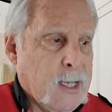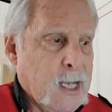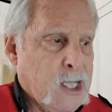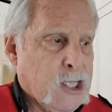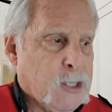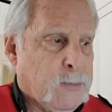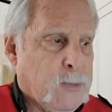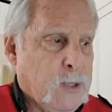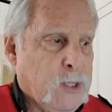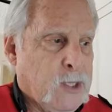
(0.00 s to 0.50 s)

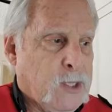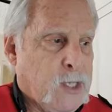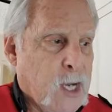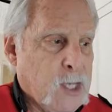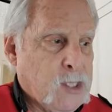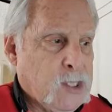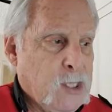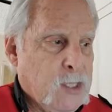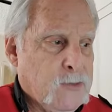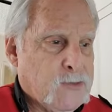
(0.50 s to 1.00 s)
in the
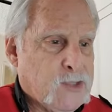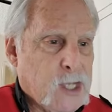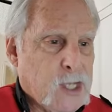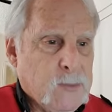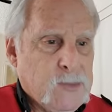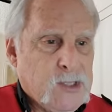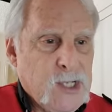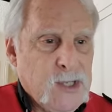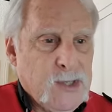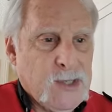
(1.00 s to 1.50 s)
production of
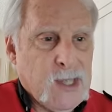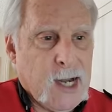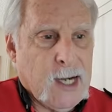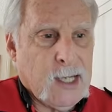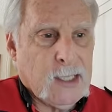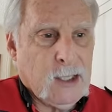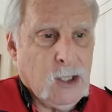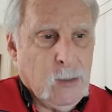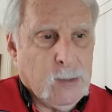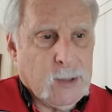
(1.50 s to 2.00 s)
some
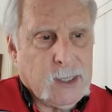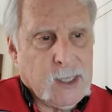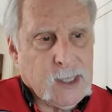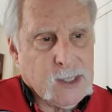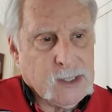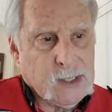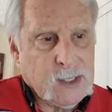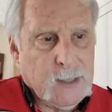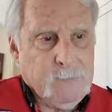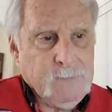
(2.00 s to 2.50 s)
synthetic
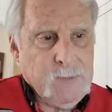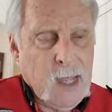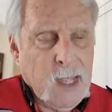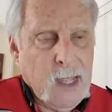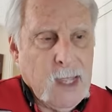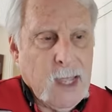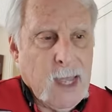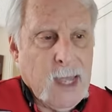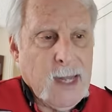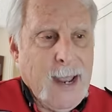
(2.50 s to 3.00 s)
lubricants.
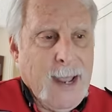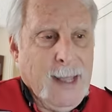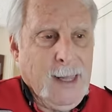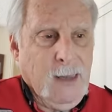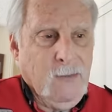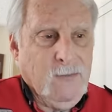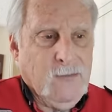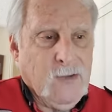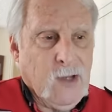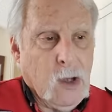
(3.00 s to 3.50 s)
An
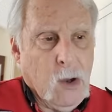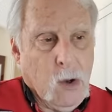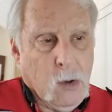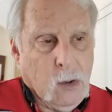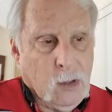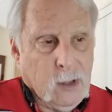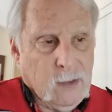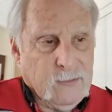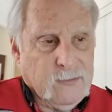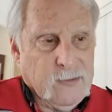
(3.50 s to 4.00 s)
alpha
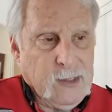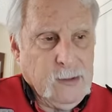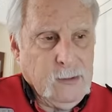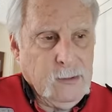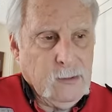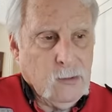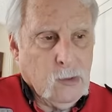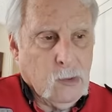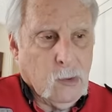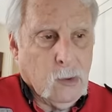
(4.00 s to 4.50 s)

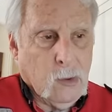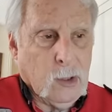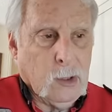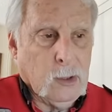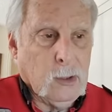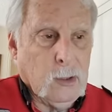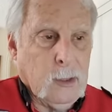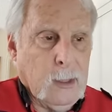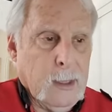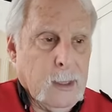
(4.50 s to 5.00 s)
olefin,
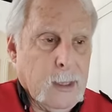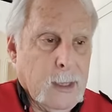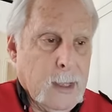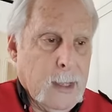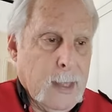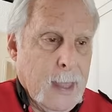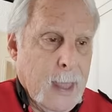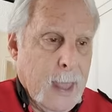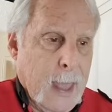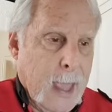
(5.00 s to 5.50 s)
or
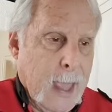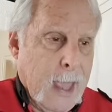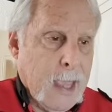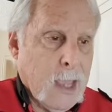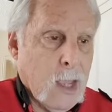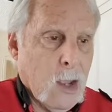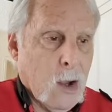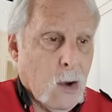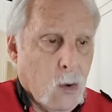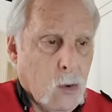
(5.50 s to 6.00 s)

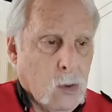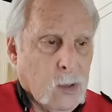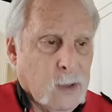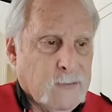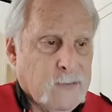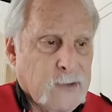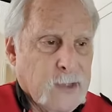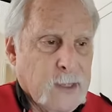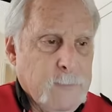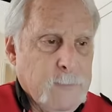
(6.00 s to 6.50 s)
A
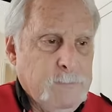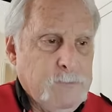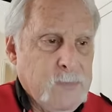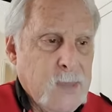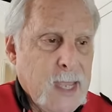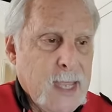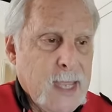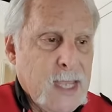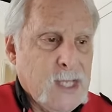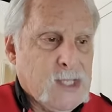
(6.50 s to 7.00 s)
olefin,
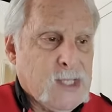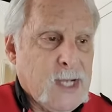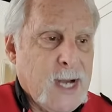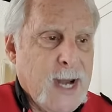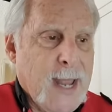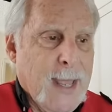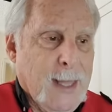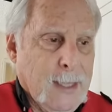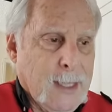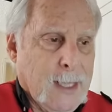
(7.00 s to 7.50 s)
is
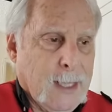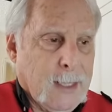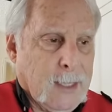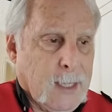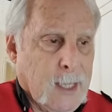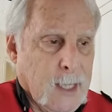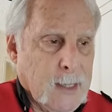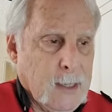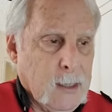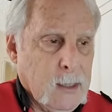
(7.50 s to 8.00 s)
an
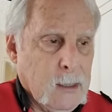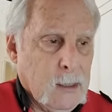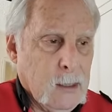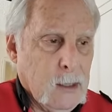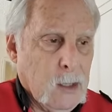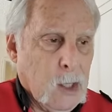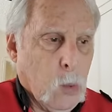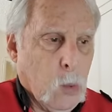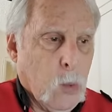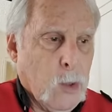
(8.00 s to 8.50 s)
alkaline
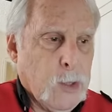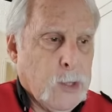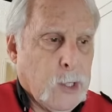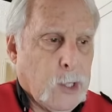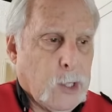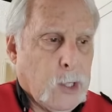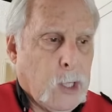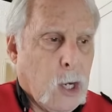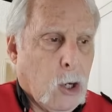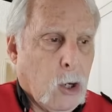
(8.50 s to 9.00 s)
where
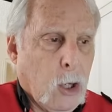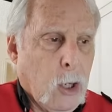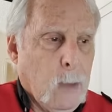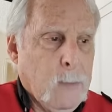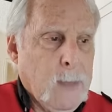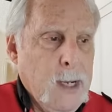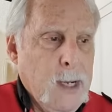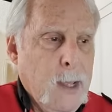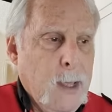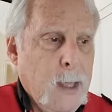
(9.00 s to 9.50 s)
the
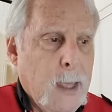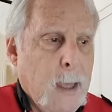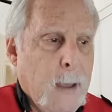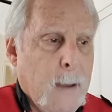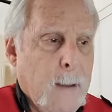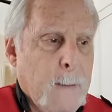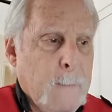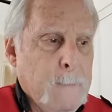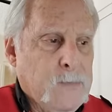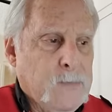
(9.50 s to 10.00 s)
carbon
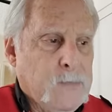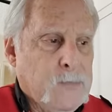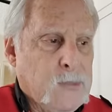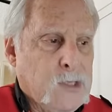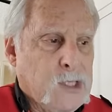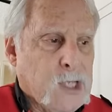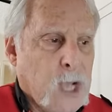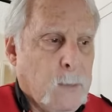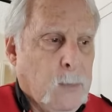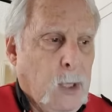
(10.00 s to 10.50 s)

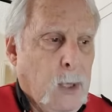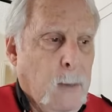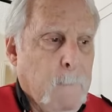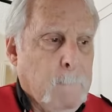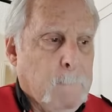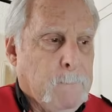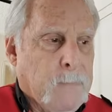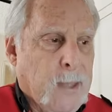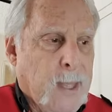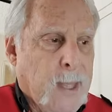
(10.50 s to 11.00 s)

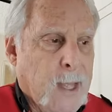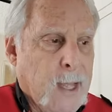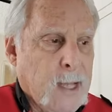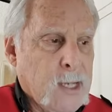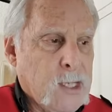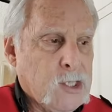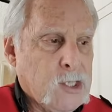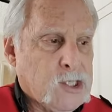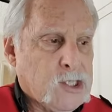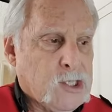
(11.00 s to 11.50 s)
double
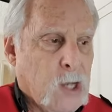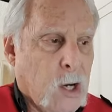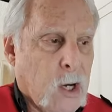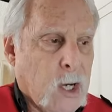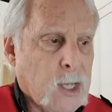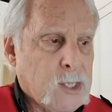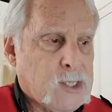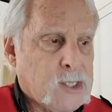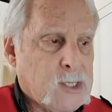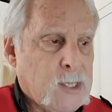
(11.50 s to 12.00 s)
bond
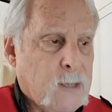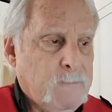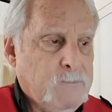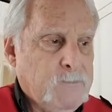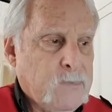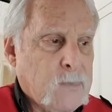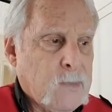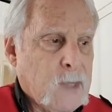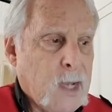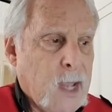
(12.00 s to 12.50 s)
starts
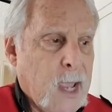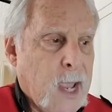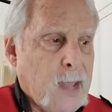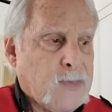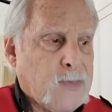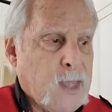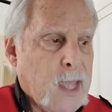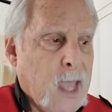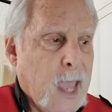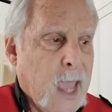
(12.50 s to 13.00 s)

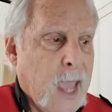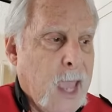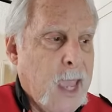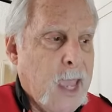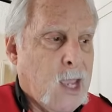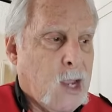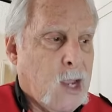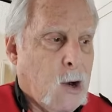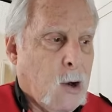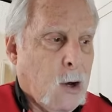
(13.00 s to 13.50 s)
at the
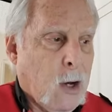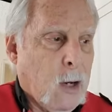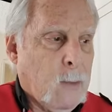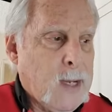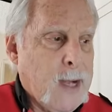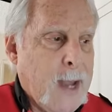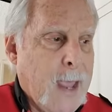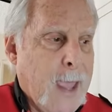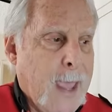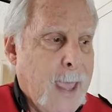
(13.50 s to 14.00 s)
A
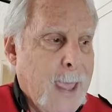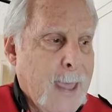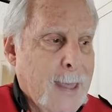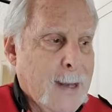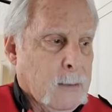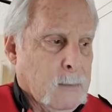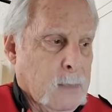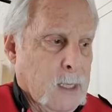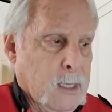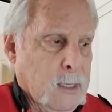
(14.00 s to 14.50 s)
carbon
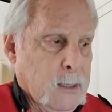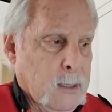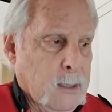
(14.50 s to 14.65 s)
atom,